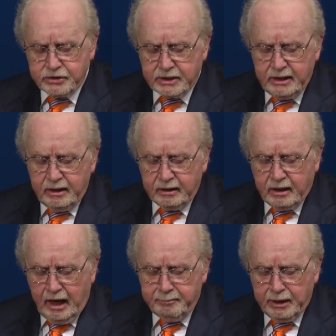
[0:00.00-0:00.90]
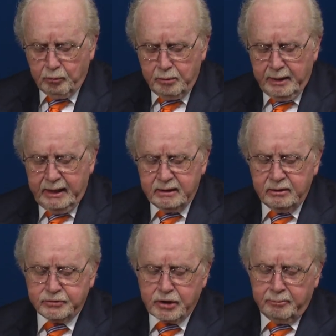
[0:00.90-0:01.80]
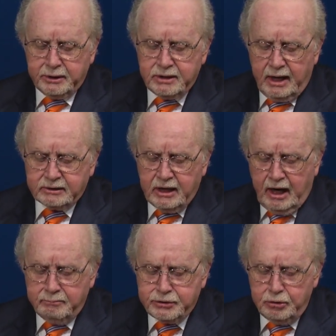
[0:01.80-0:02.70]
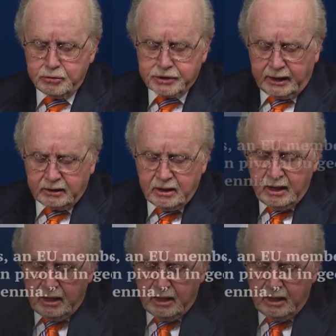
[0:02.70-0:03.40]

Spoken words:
is a comment we made in thetrumpet.com June 2nd,